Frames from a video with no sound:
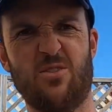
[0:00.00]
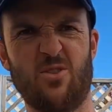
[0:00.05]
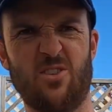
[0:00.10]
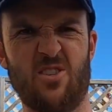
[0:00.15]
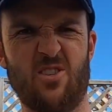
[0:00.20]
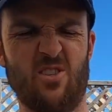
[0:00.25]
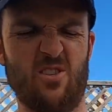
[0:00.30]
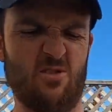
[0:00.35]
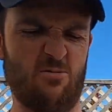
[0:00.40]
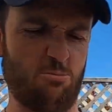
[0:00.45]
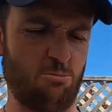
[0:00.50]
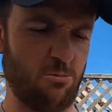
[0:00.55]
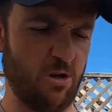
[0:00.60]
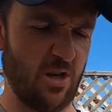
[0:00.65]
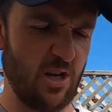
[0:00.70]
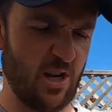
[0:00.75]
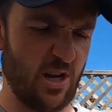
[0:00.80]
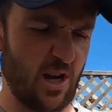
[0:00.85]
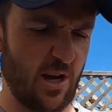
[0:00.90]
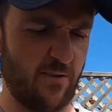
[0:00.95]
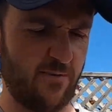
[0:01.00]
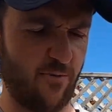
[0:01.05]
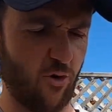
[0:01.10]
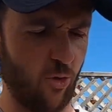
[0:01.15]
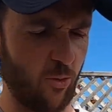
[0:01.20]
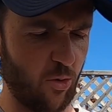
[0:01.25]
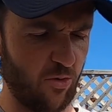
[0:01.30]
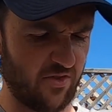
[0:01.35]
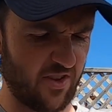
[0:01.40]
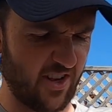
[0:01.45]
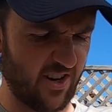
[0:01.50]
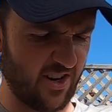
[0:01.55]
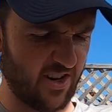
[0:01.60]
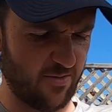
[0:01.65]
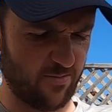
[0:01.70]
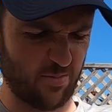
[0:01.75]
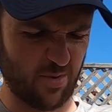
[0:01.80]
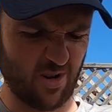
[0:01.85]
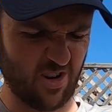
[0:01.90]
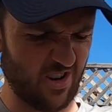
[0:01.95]
to like a formal
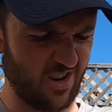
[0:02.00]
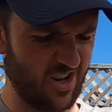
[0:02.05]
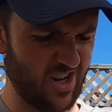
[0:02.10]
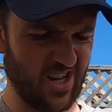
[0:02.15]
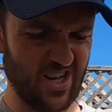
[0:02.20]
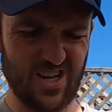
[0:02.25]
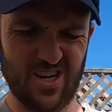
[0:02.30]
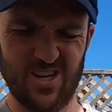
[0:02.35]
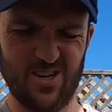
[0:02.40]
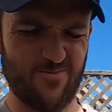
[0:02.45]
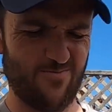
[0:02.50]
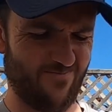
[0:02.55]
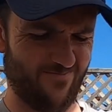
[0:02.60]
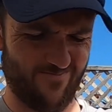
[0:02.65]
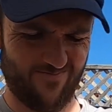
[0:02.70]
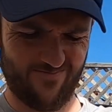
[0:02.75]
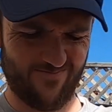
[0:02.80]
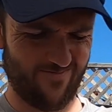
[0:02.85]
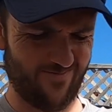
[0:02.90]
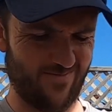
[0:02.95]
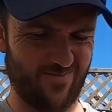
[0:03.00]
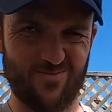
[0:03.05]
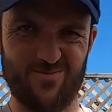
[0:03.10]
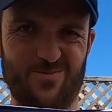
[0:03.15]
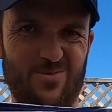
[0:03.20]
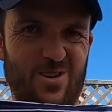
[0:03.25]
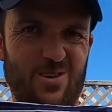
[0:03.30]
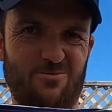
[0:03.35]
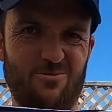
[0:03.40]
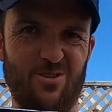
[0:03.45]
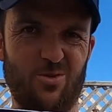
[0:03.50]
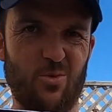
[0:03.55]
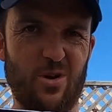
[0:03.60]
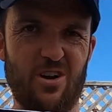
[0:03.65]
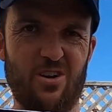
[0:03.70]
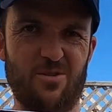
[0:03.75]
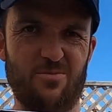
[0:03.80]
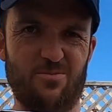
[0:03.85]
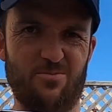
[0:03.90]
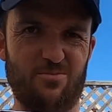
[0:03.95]
dinner, but I'd rather
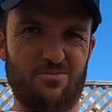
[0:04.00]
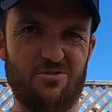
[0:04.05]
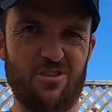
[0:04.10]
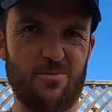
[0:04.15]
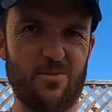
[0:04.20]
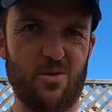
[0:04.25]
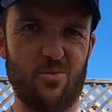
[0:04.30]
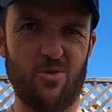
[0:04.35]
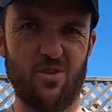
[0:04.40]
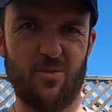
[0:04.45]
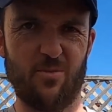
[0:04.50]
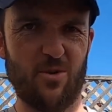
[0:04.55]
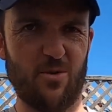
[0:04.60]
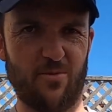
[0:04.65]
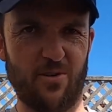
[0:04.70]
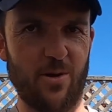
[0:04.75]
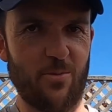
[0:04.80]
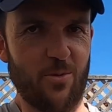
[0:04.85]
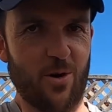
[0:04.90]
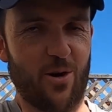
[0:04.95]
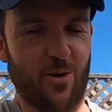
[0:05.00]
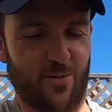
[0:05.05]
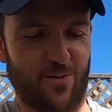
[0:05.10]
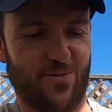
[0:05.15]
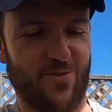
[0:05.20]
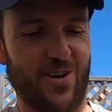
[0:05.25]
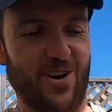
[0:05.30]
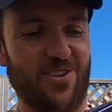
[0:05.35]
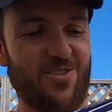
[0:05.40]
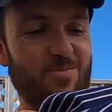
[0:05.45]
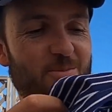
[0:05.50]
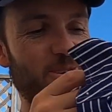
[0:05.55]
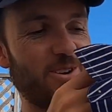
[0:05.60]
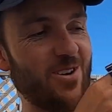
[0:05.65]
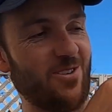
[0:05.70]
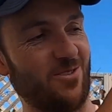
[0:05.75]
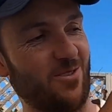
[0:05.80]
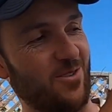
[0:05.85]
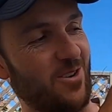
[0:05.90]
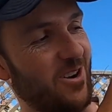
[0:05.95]
wear a Primark one. I'm not fussed
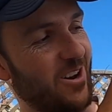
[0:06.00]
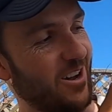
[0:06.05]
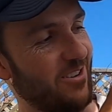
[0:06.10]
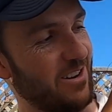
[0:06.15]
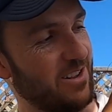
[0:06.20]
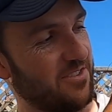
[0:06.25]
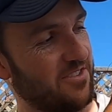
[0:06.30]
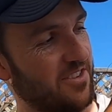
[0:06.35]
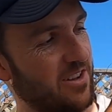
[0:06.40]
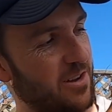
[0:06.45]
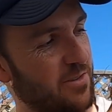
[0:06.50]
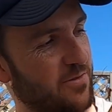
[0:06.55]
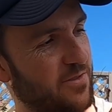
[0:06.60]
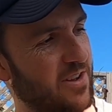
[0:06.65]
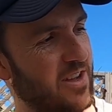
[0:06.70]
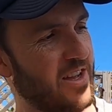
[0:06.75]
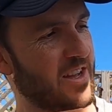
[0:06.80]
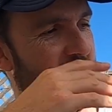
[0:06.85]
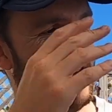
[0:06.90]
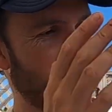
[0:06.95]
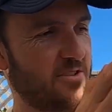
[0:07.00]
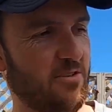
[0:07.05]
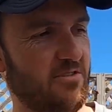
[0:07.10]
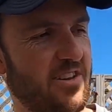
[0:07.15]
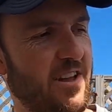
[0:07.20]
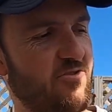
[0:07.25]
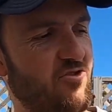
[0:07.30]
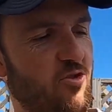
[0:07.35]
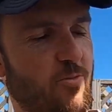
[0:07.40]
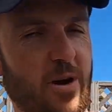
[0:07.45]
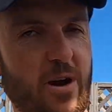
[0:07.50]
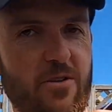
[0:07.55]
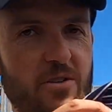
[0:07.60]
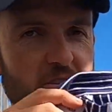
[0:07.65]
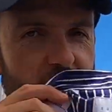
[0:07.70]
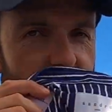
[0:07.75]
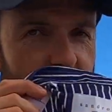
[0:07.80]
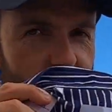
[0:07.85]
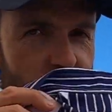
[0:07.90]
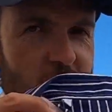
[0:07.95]
by sort of higher end stuff. So Sandro
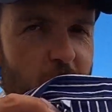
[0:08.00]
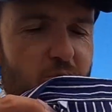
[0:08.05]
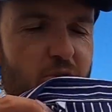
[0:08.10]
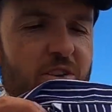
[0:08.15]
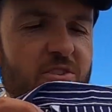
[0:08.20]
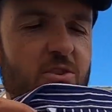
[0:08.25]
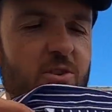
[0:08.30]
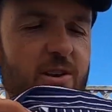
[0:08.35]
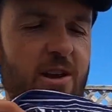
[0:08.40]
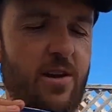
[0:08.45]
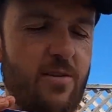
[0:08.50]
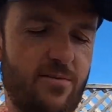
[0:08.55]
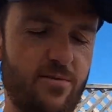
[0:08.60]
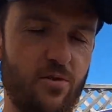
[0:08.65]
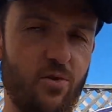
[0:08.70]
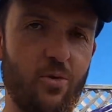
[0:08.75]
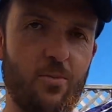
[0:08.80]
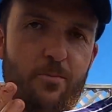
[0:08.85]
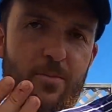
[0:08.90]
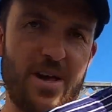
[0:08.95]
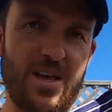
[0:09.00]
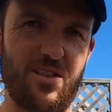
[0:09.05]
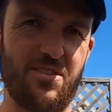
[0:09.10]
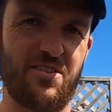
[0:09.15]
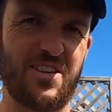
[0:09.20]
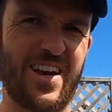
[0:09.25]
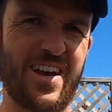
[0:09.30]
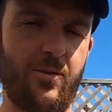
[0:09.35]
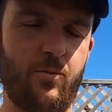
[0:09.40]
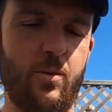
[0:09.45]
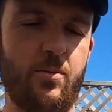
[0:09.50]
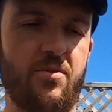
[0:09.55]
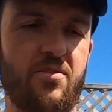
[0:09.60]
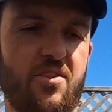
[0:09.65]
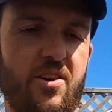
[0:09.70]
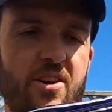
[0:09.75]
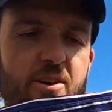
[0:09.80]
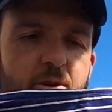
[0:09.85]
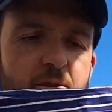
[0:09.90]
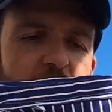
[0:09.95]
Paris, great brand to look out for, men's and
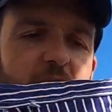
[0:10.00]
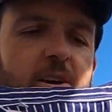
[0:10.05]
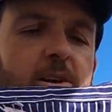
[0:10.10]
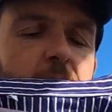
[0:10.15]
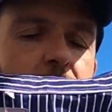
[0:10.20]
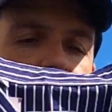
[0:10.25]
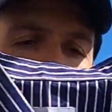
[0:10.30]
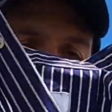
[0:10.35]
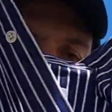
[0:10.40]
women's clothing.